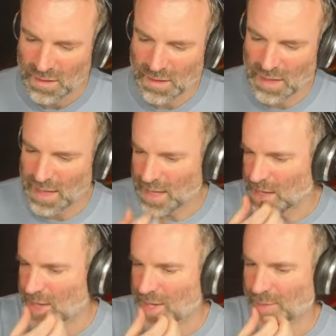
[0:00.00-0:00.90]

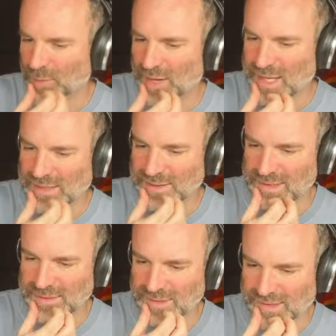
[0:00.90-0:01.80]
Well, like
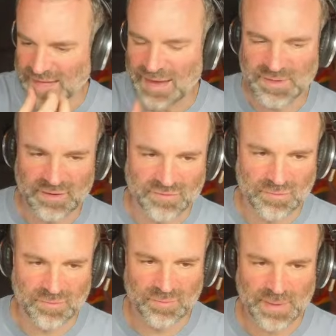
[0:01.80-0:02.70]
Scapeshift
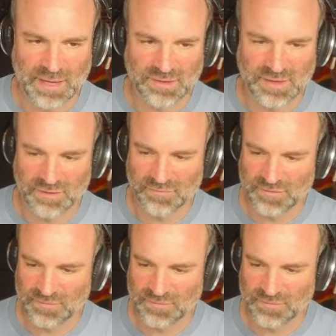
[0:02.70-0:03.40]
and Pattern Shift.